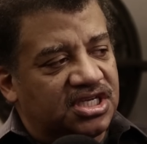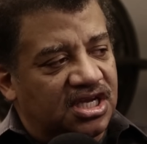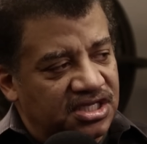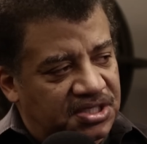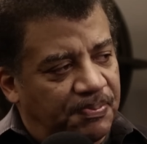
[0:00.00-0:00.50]

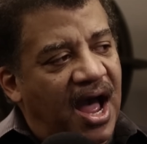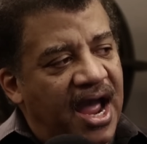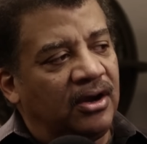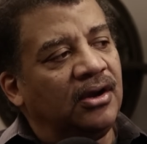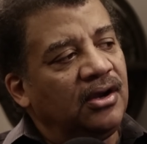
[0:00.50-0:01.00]

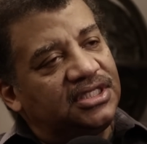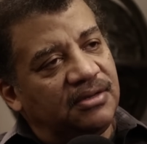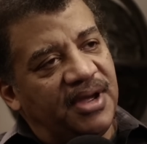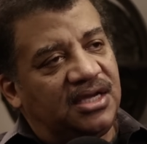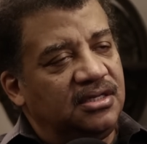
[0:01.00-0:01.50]
conspire to
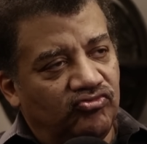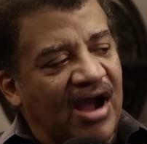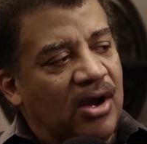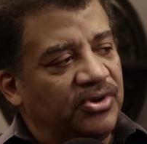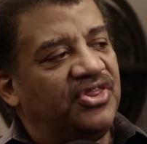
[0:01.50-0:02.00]
make
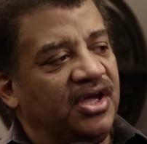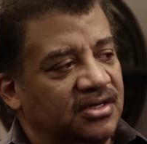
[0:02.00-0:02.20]
round things.